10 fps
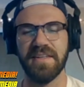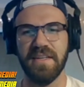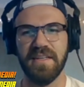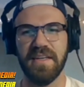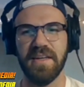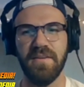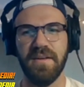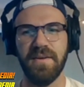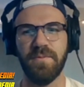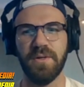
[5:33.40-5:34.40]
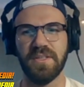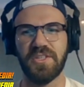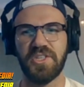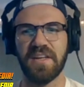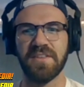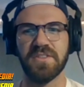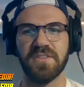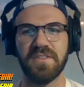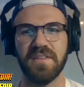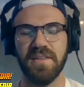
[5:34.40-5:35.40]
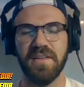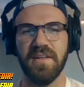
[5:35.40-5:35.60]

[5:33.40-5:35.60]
and it really changes